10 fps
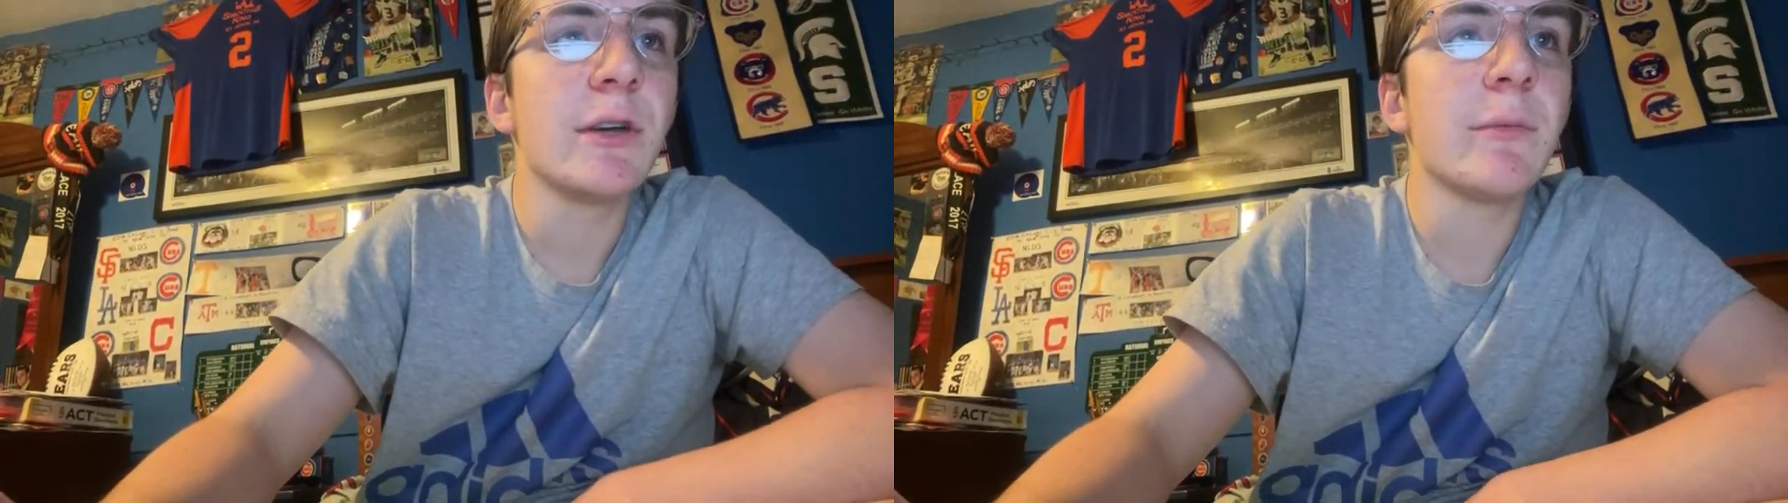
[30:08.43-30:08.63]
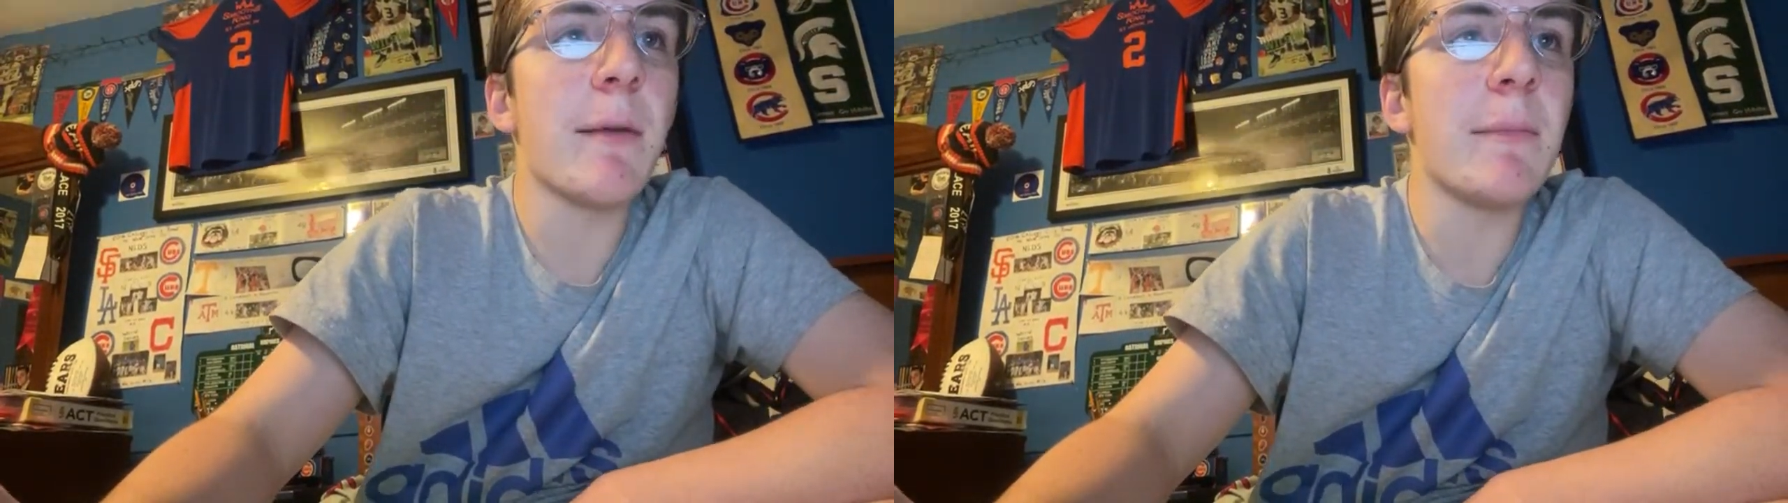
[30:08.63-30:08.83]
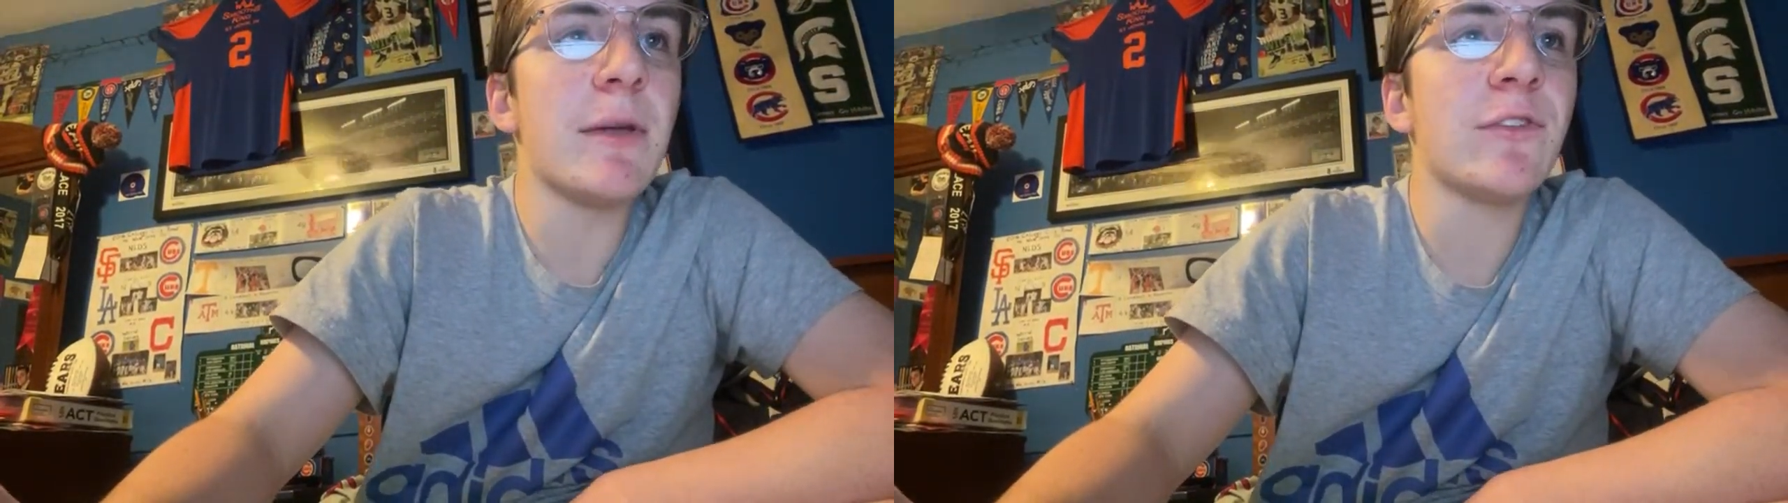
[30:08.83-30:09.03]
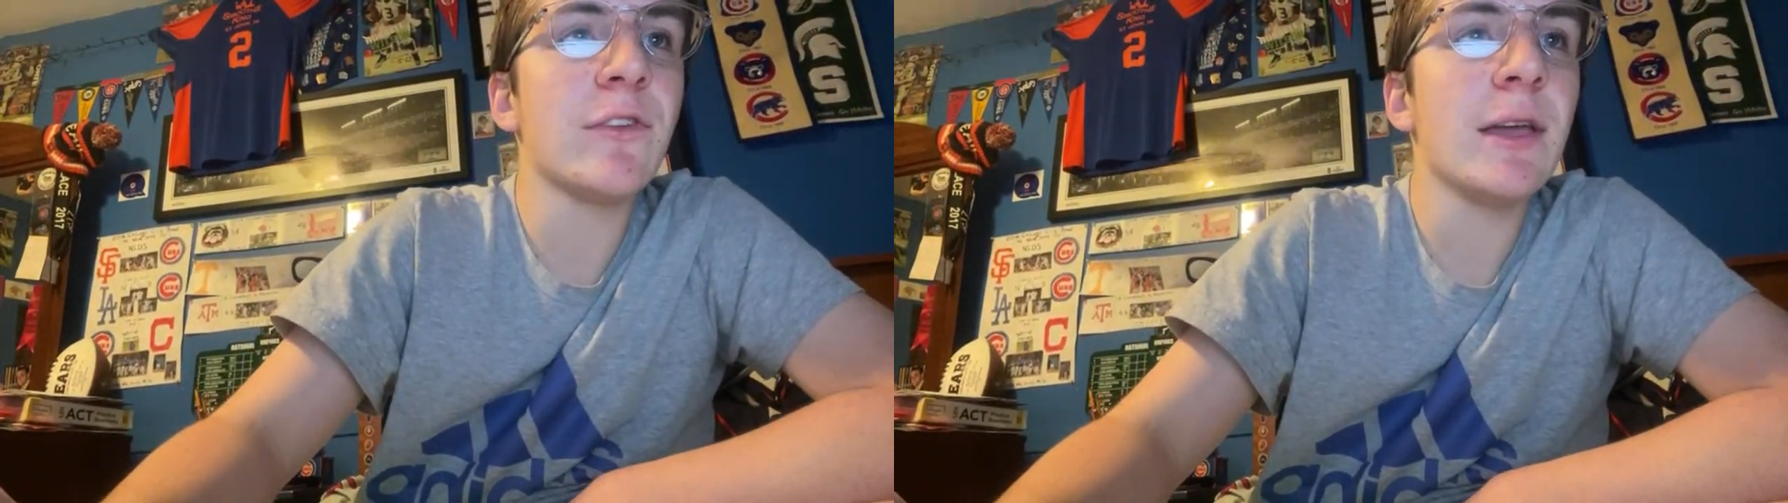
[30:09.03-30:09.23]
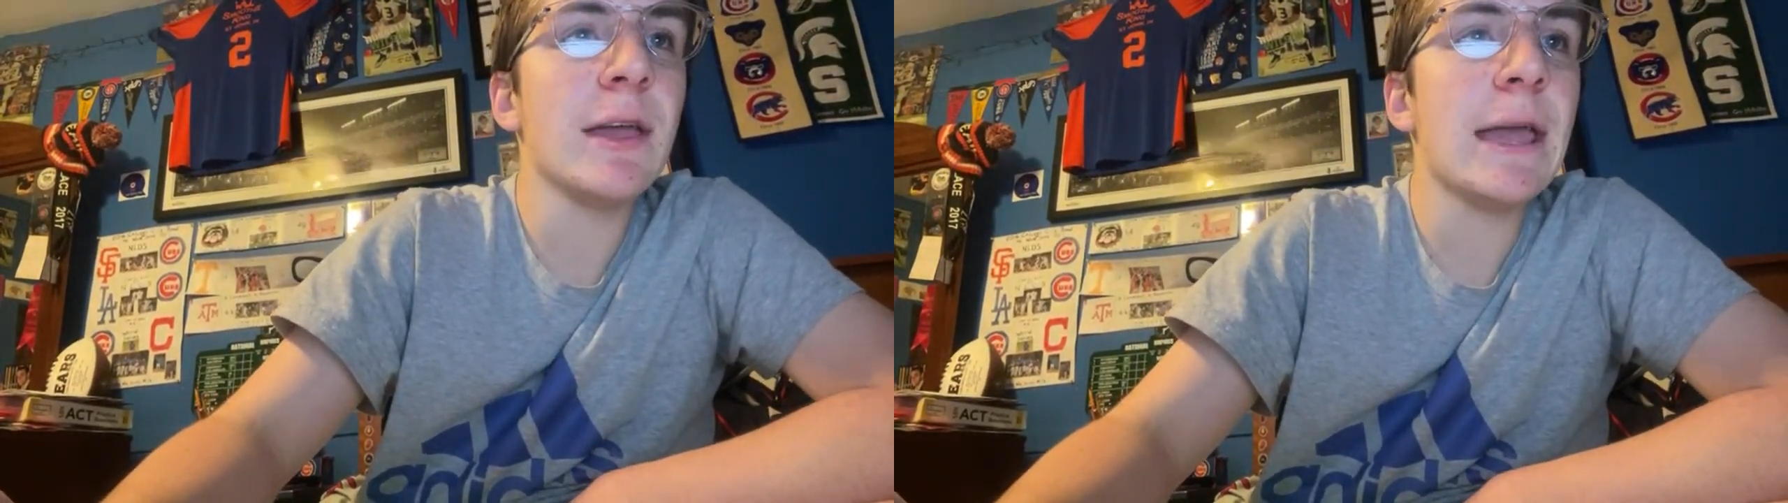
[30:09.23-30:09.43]
Am I
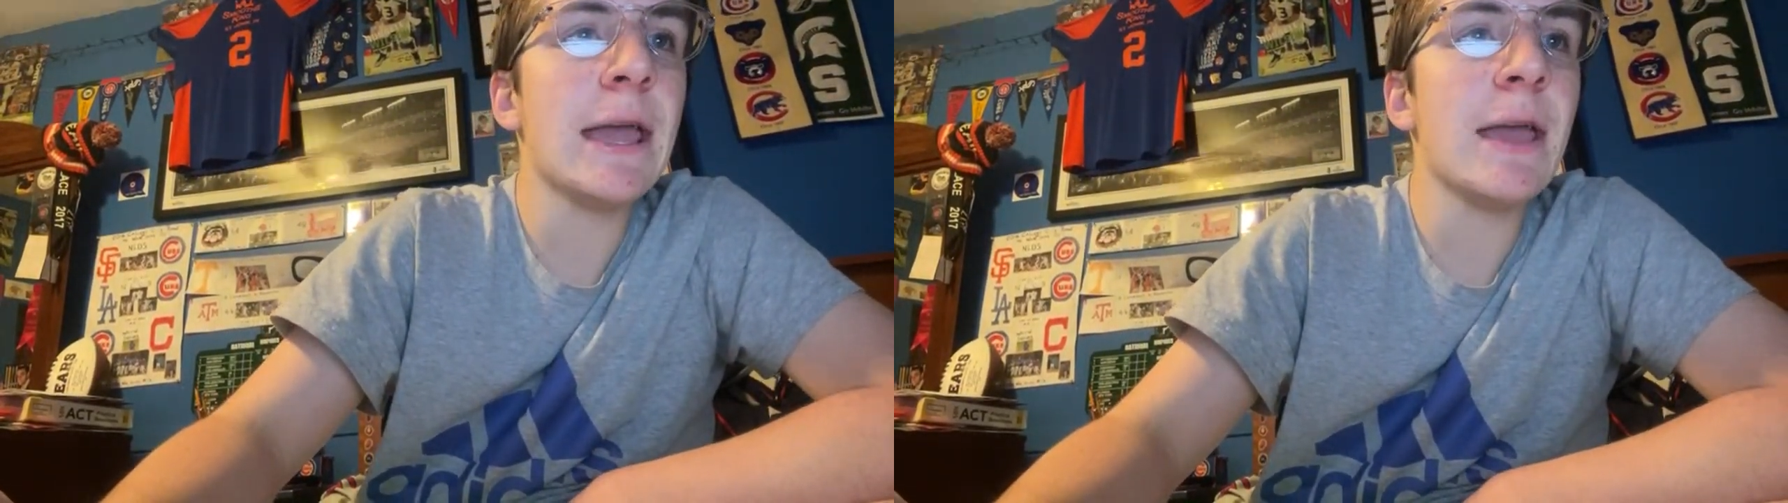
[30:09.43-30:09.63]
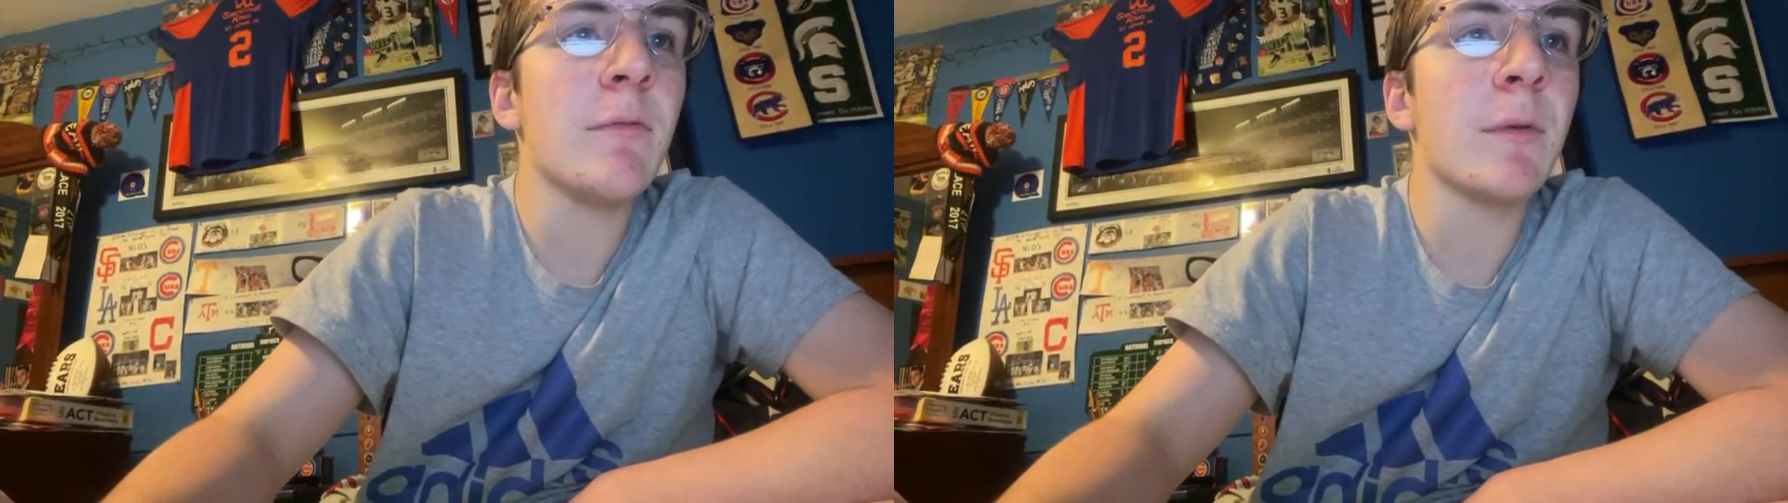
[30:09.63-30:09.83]
missing a game?